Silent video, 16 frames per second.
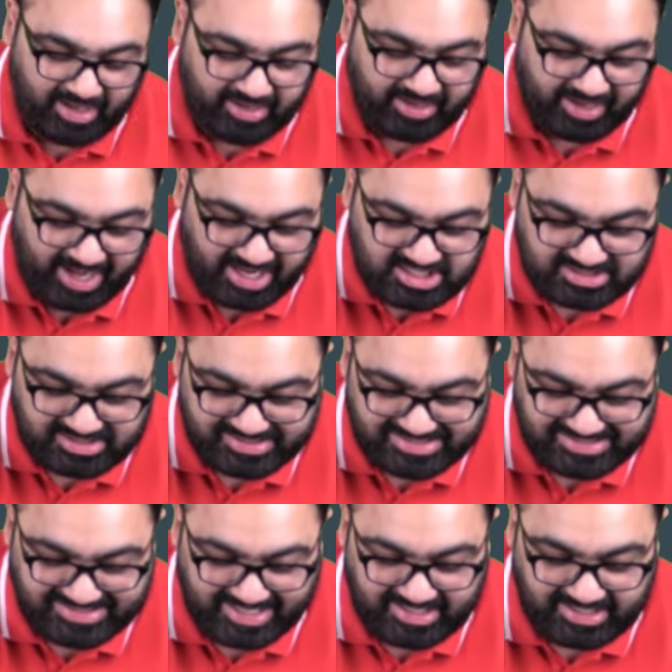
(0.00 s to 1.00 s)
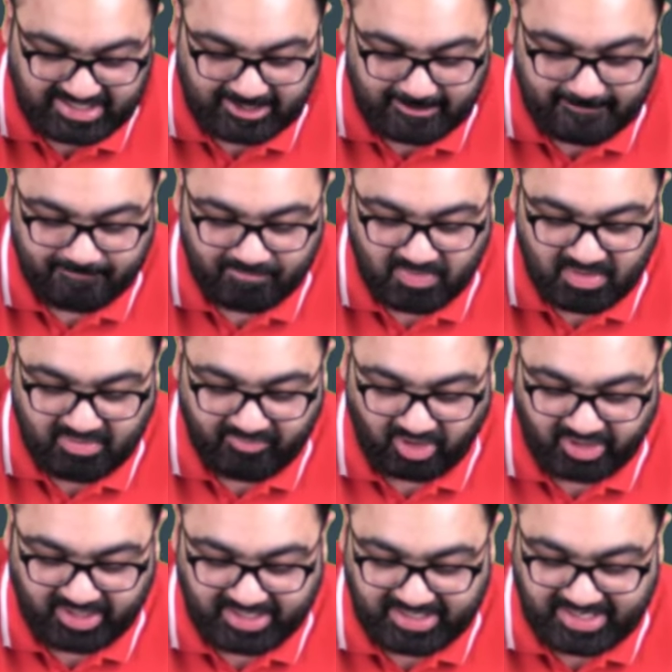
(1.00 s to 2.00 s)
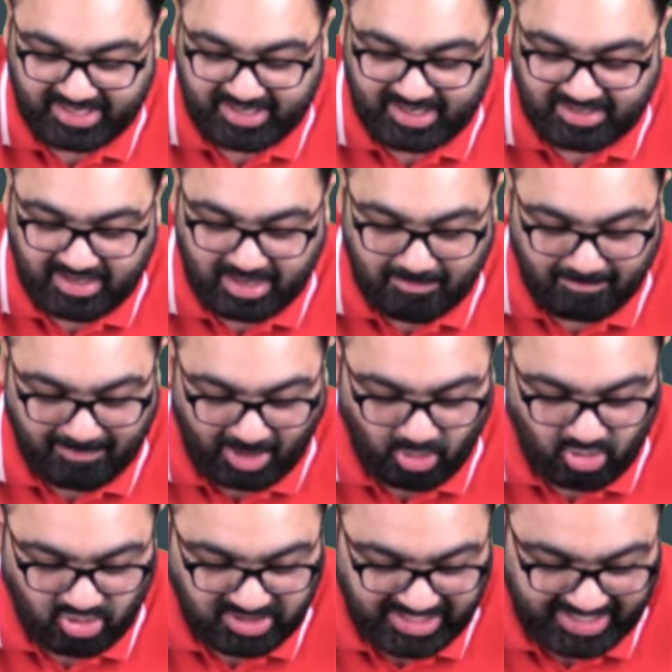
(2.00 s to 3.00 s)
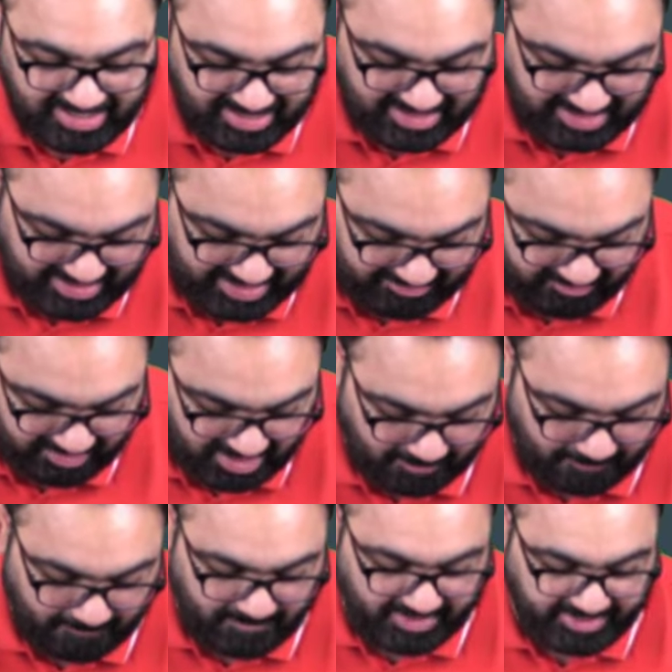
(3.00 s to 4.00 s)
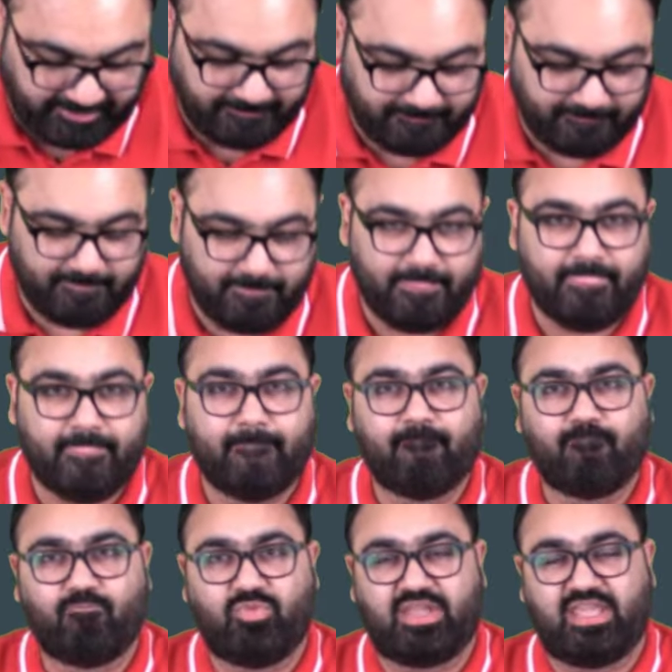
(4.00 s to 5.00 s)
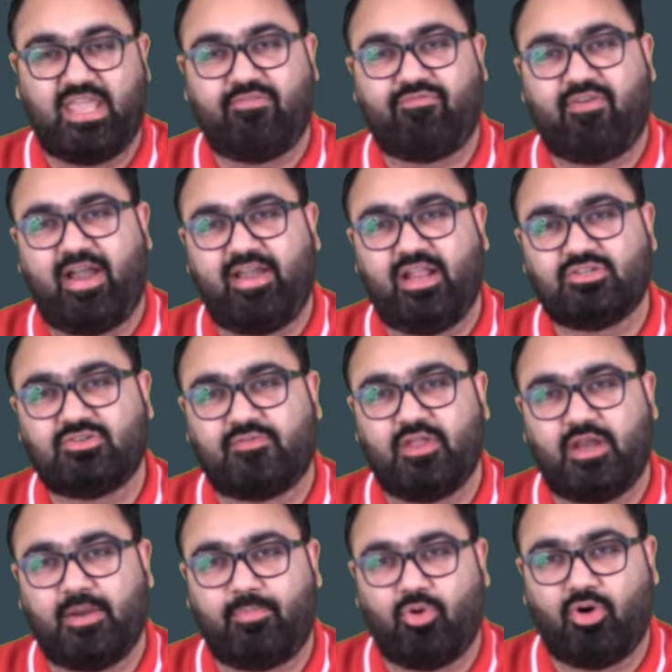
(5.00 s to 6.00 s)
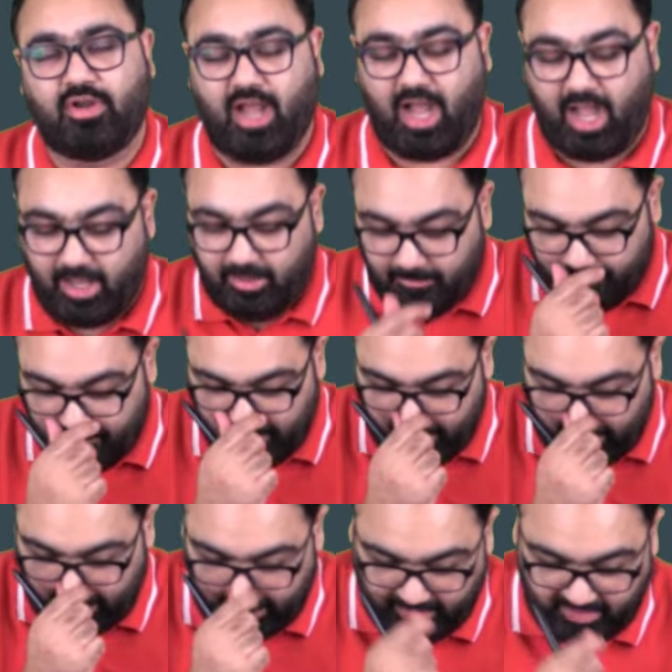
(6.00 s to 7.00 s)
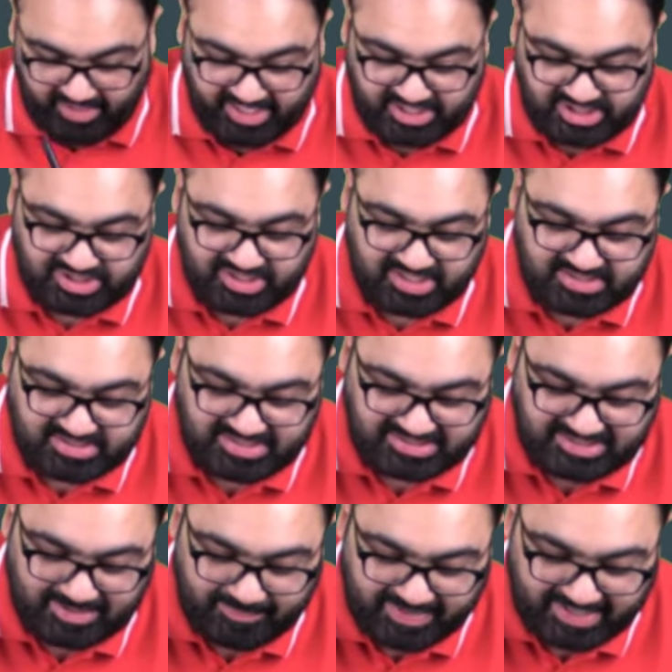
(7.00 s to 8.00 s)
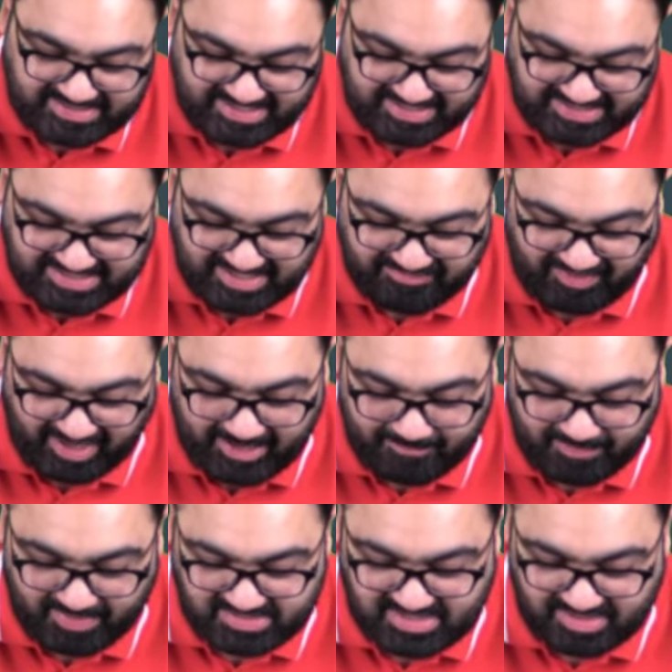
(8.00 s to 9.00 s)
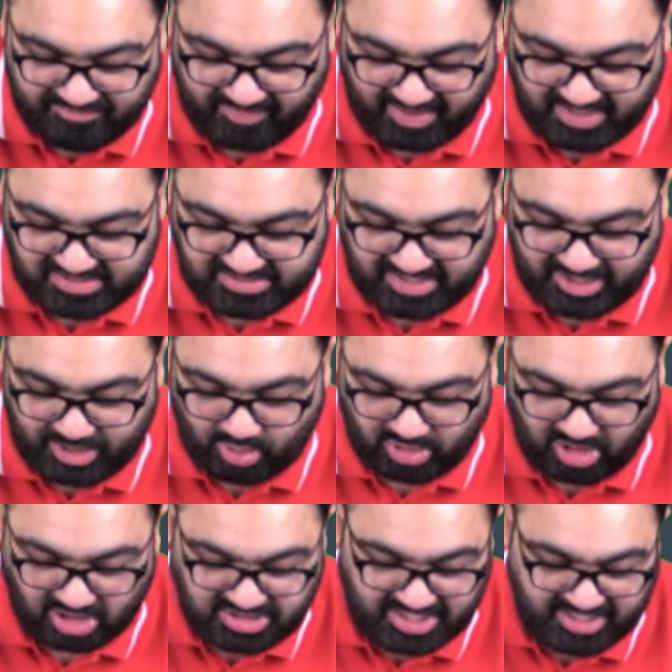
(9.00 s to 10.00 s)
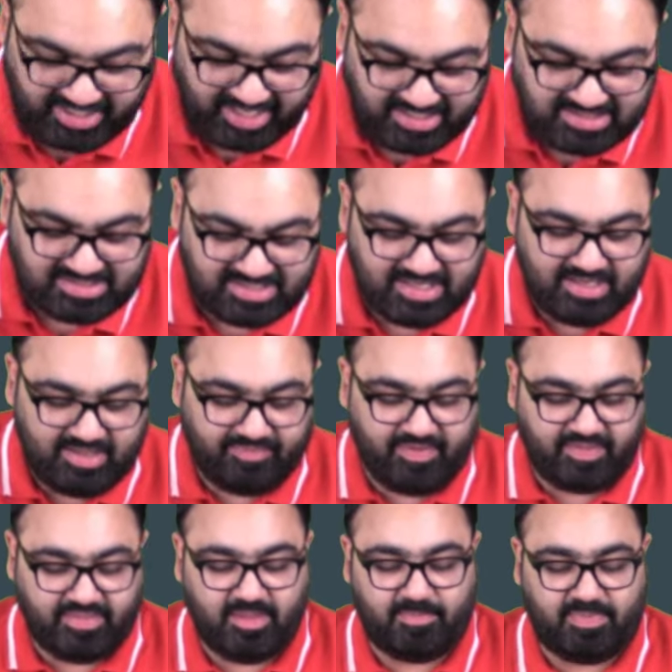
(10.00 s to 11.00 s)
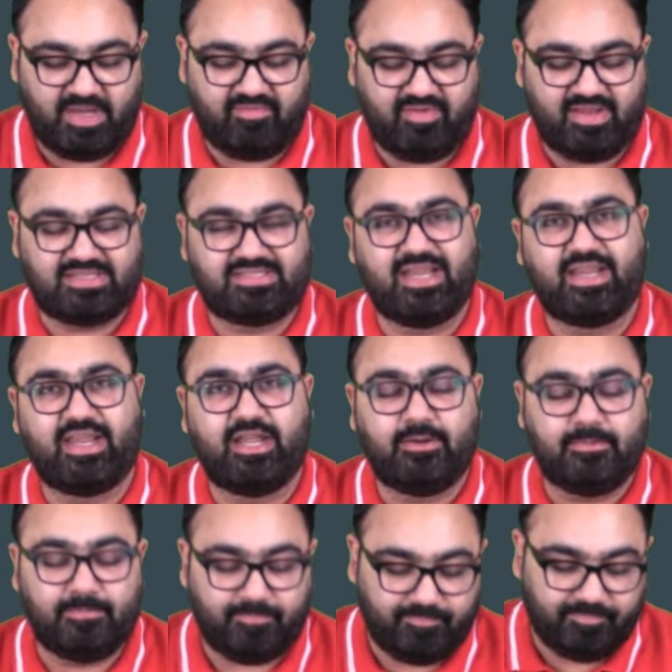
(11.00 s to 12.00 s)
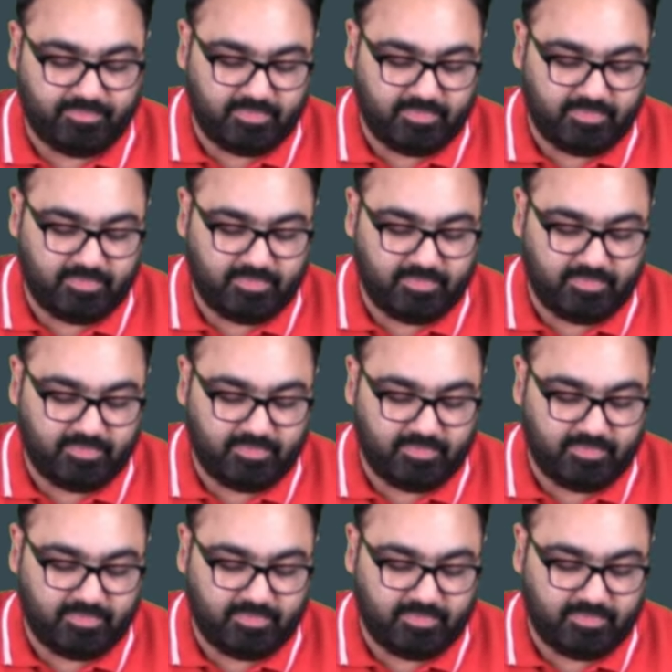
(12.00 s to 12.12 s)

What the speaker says: International Center for Integrated Mountain Development. The key findings of the report are: glaciers disappeared 65% faster in 2010s than the previous decade.